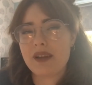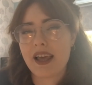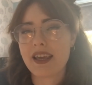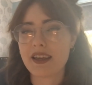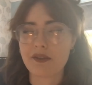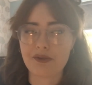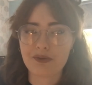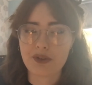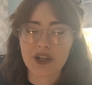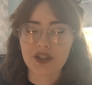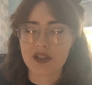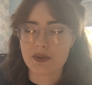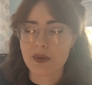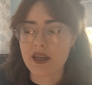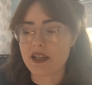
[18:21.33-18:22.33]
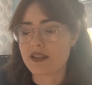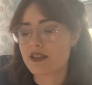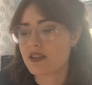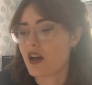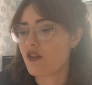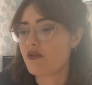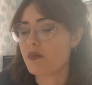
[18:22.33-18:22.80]
like in Freshers Week and
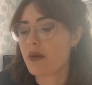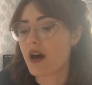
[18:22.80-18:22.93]
stuff.